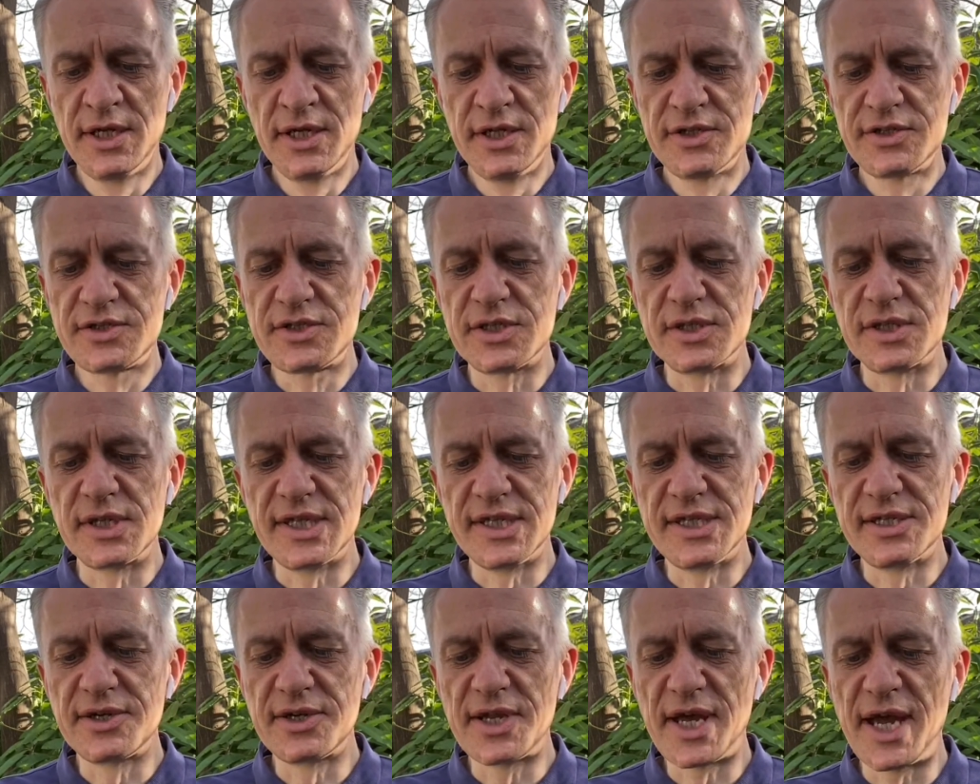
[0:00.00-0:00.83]
to lean
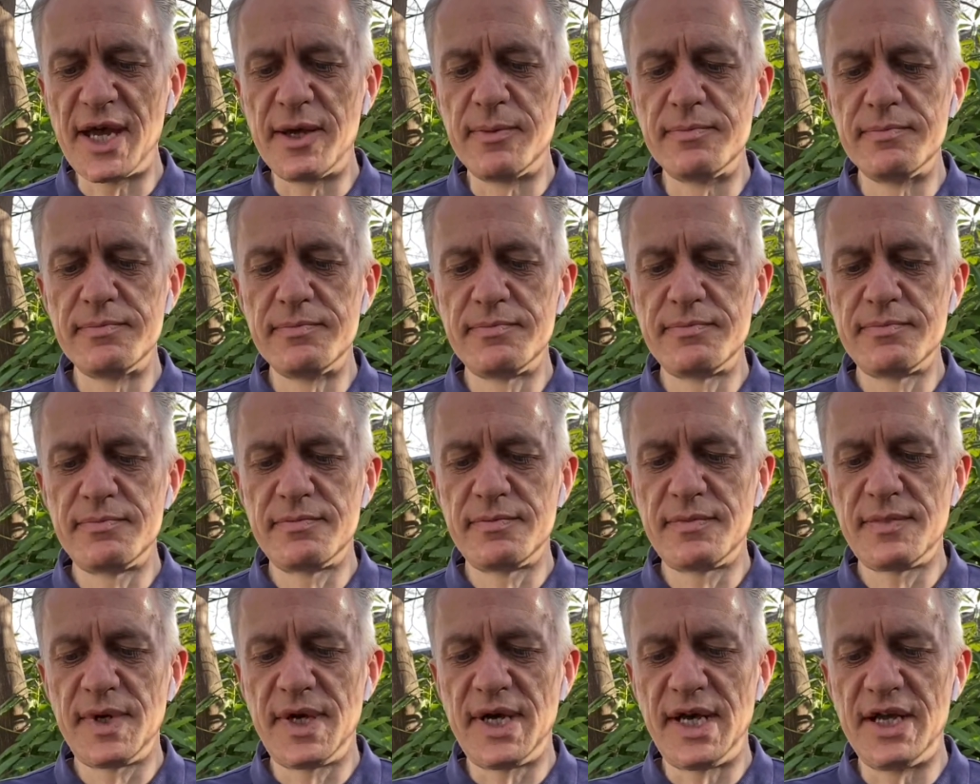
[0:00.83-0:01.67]
on him
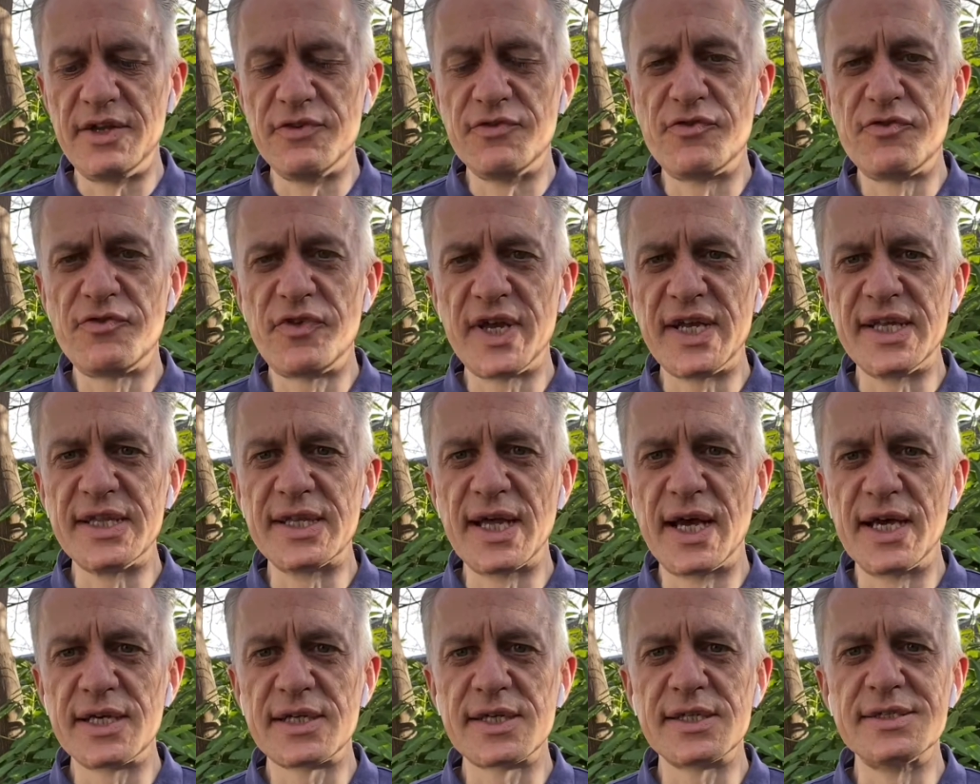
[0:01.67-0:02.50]
and find
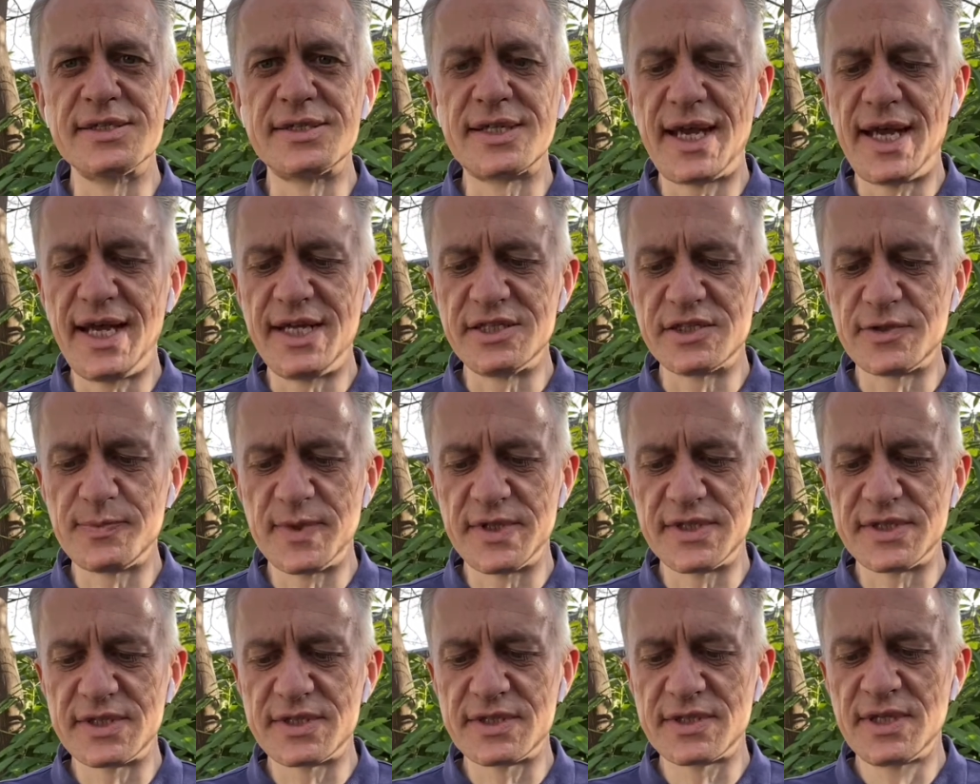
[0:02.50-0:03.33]
that
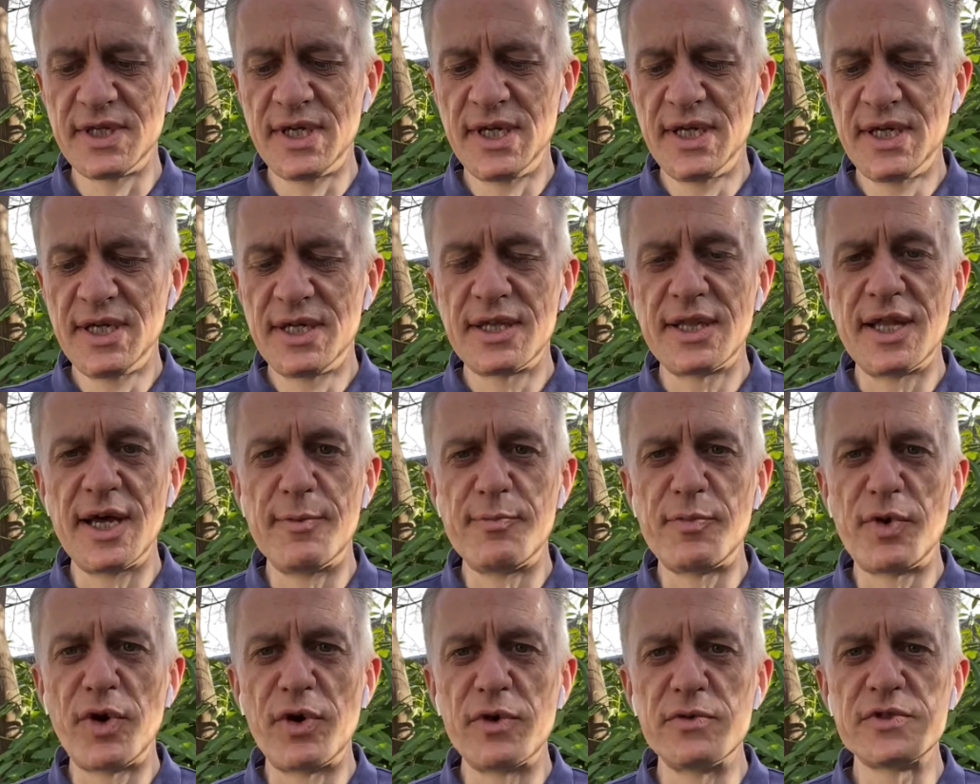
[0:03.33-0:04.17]
contentment that
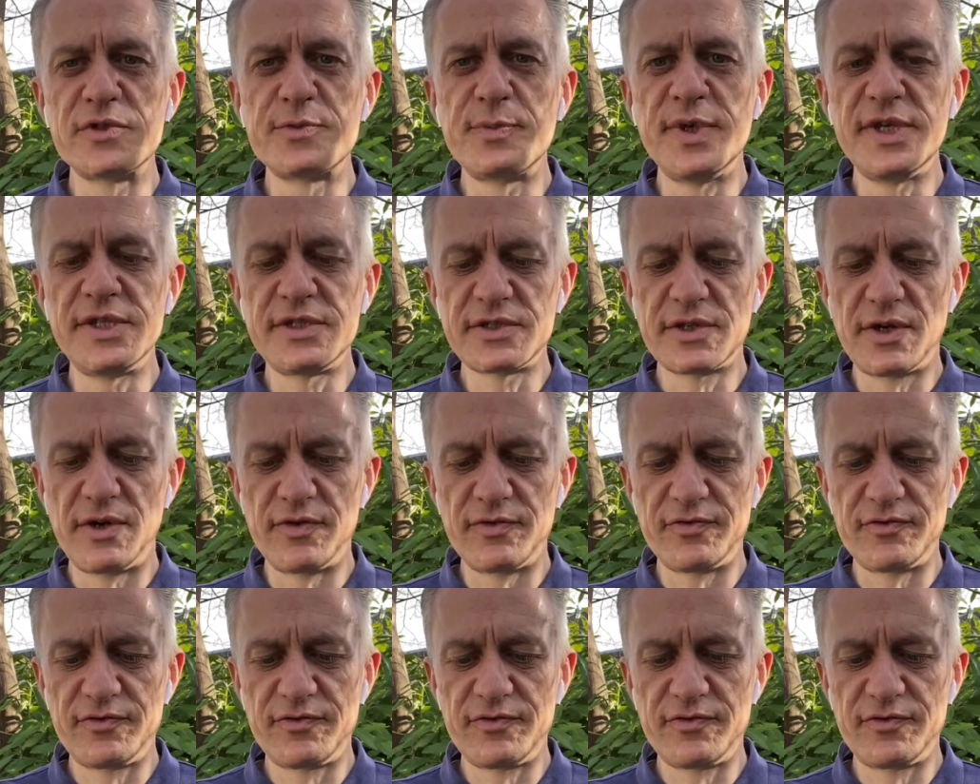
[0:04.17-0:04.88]
Paul speaks of?